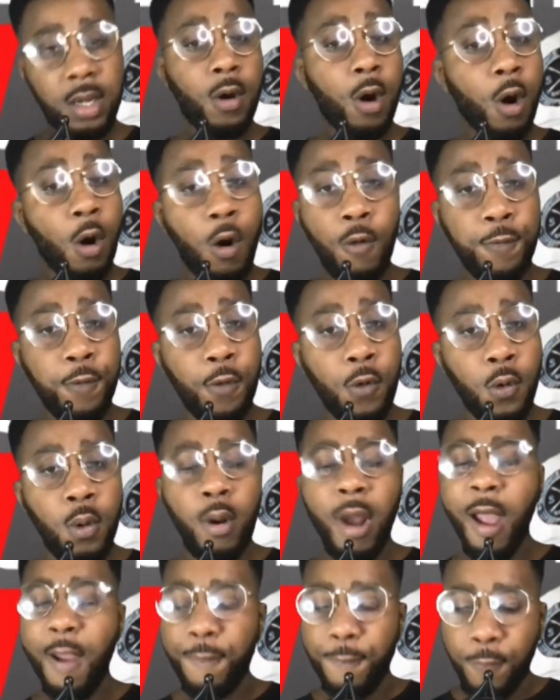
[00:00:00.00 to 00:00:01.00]

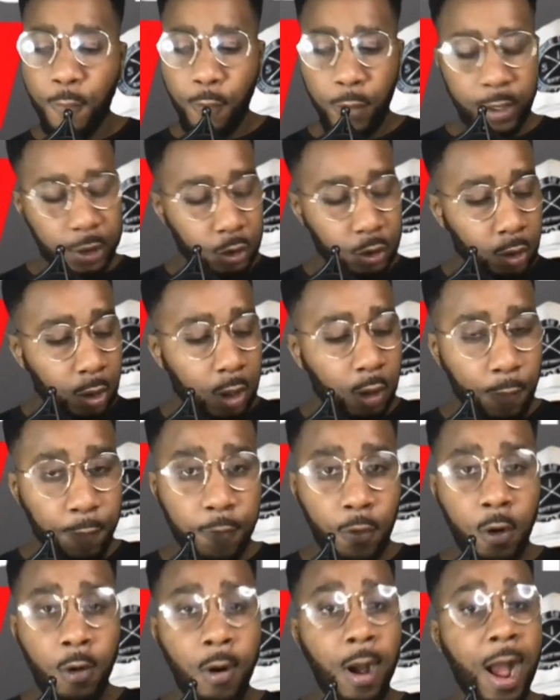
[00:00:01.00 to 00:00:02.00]
Overall, I thought it started off well.